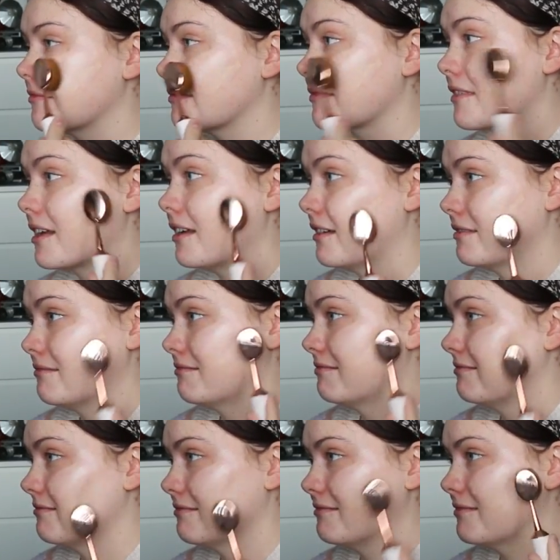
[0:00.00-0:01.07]
video.
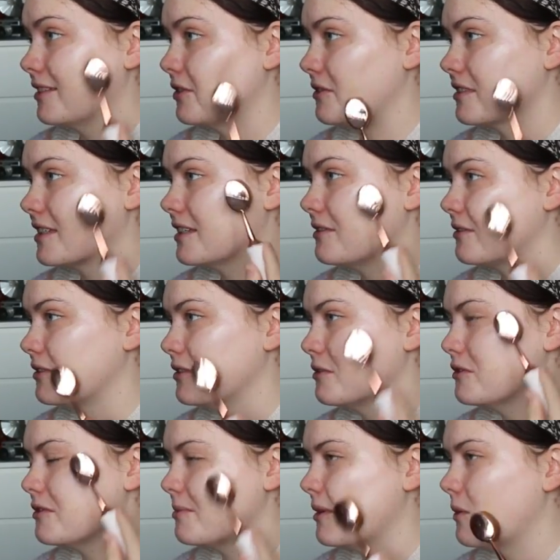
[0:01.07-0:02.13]
What skills? You're
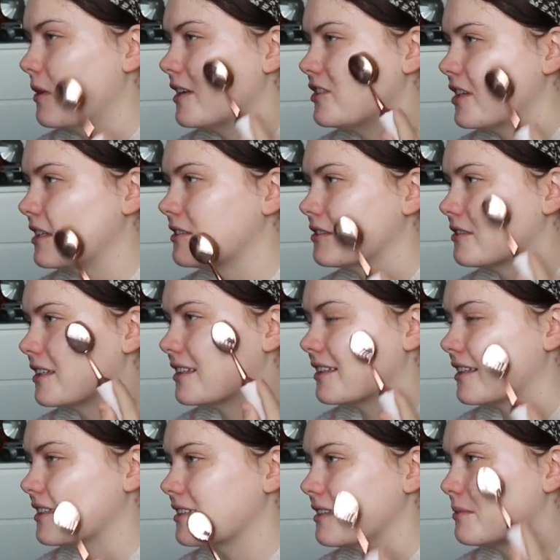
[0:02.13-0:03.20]
also yeah. quite gentle. I think
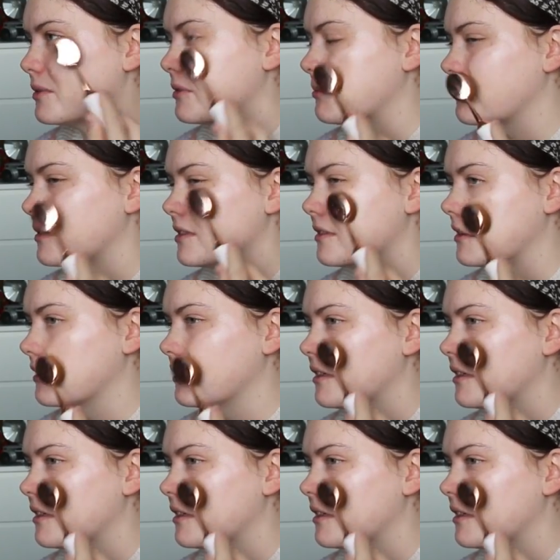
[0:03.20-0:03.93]
that's the problem as well. i am